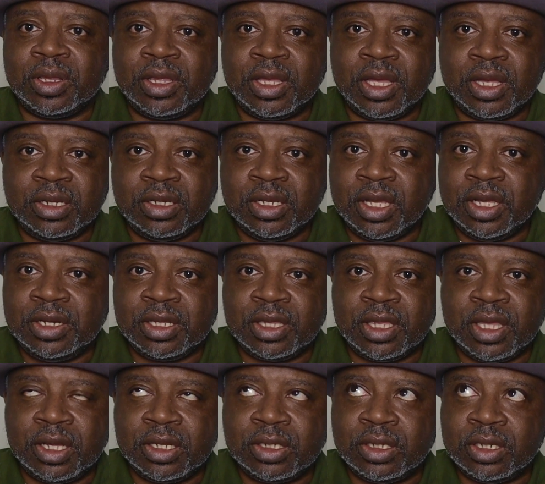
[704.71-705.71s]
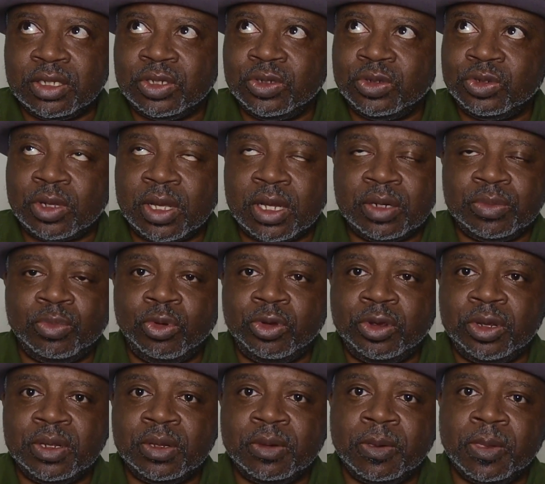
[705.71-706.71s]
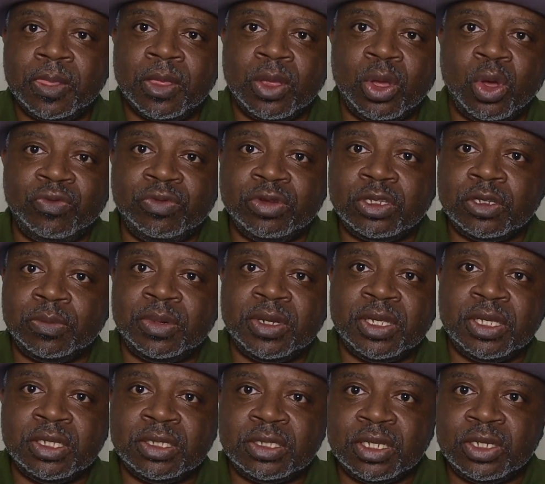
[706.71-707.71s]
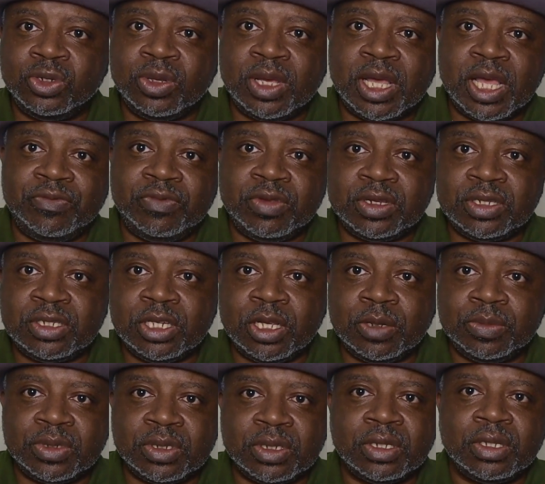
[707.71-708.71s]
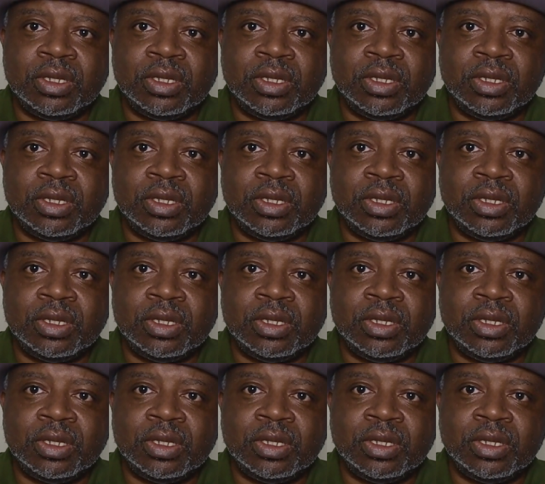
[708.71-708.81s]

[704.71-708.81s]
That anything that you try to bring over into Belize and you have it shipped,